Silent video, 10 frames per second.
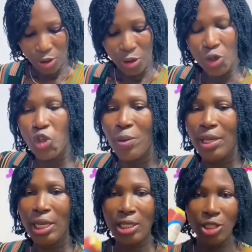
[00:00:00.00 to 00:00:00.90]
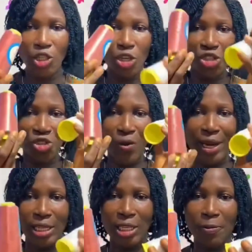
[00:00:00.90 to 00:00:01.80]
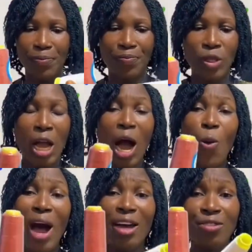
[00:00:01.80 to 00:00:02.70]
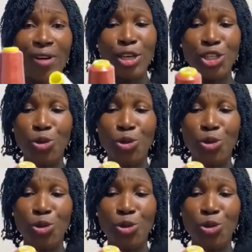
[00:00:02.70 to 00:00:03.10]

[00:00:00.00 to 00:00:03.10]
You'll be needing your thread. I will advise